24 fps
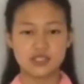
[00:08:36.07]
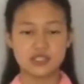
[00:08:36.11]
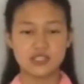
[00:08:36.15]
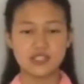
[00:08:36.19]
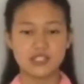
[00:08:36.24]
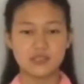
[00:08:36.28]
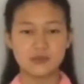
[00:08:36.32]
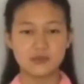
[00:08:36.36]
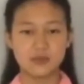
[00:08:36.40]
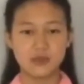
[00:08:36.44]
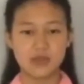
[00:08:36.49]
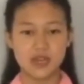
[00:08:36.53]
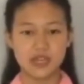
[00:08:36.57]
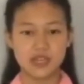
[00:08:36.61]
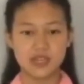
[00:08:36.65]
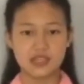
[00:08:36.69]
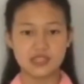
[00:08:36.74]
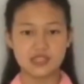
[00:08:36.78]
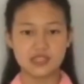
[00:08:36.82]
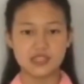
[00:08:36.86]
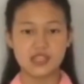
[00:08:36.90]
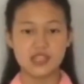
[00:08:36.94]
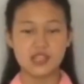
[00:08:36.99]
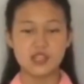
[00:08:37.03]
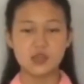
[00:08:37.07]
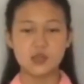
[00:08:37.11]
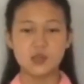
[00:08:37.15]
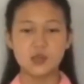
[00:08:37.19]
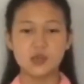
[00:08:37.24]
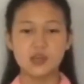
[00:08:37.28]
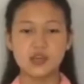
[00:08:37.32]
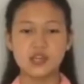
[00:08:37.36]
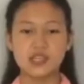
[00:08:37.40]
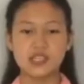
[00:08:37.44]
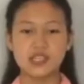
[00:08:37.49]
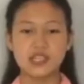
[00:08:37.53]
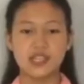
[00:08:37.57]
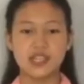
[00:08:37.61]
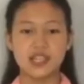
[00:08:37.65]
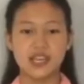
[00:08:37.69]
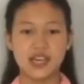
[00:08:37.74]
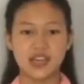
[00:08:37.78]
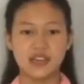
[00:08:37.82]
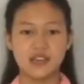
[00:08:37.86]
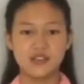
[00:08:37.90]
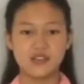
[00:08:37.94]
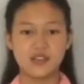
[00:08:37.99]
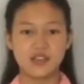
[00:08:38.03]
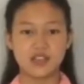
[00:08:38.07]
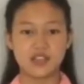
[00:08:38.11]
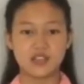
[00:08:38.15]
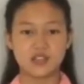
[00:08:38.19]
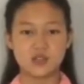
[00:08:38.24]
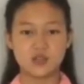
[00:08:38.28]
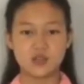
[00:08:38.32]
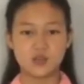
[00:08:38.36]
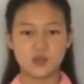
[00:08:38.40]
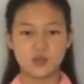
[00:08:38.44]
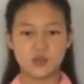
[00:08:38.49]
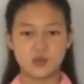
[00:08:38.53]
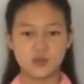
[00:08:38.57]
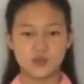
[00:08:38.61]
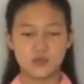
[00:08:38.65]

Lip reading: Tibetans, you are the life and soul.